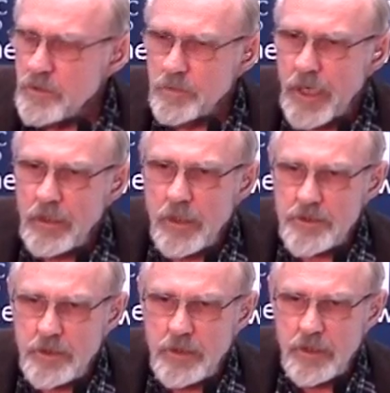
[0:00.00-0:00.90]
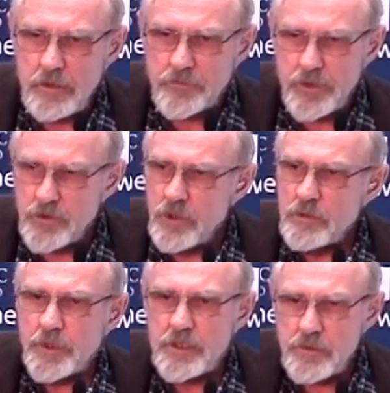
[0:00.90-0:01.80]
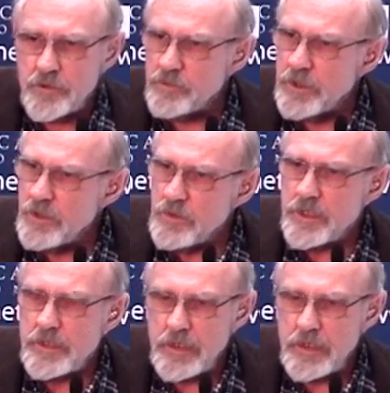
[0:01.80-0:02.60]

the biological health of our soil because we've been using